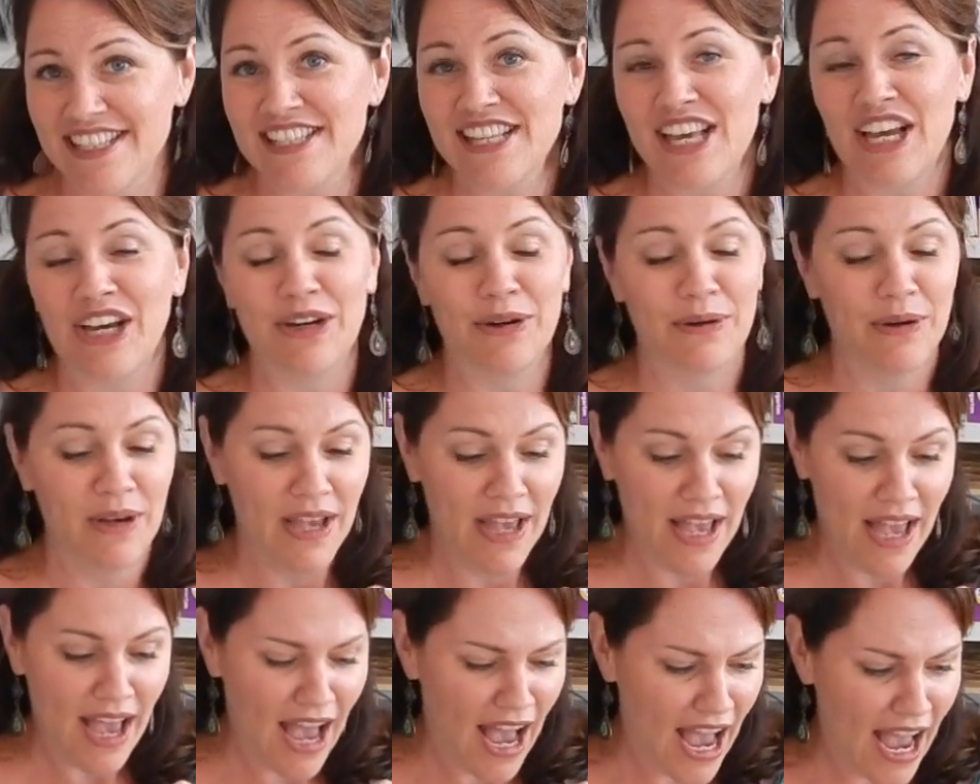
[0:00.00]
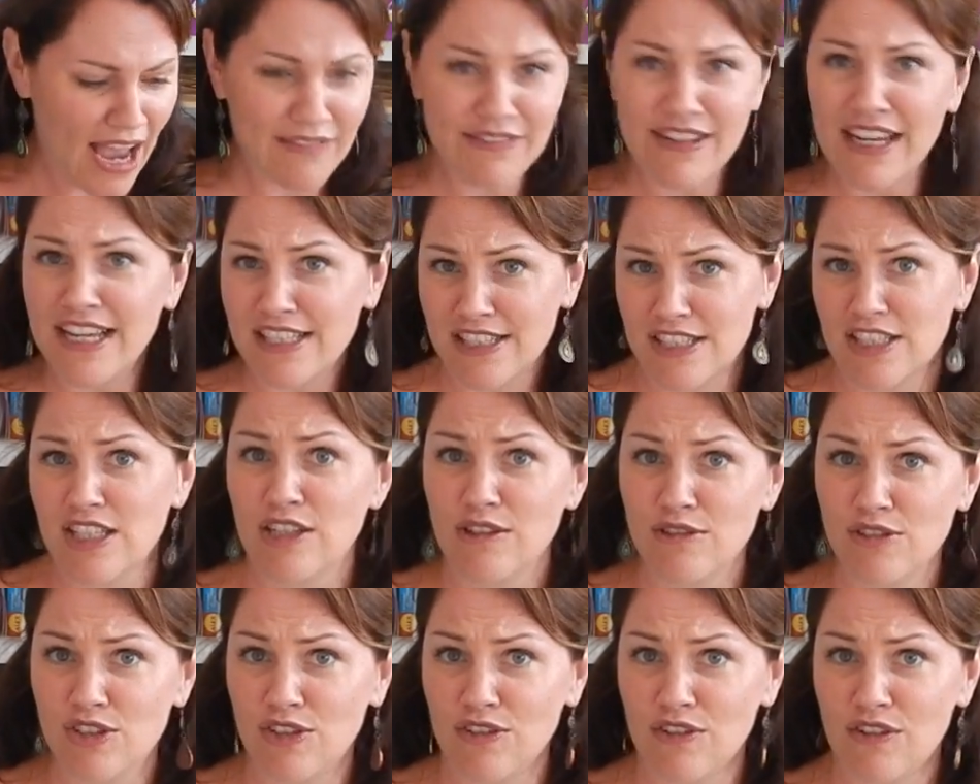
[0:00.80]
So I've got
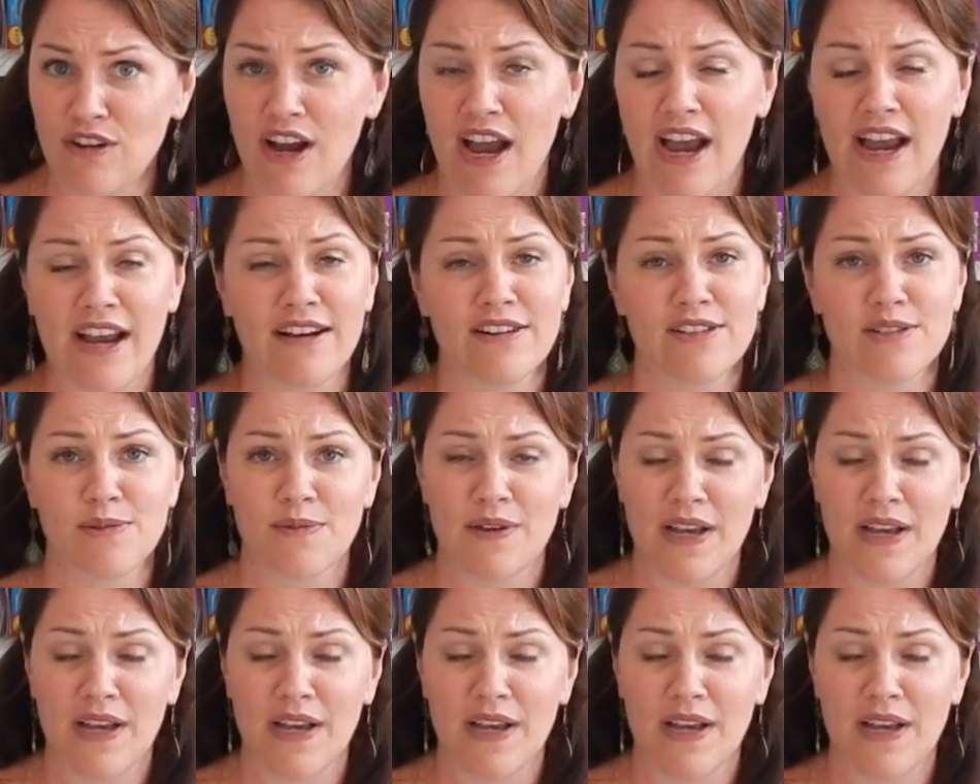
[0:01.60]
2 junior hires.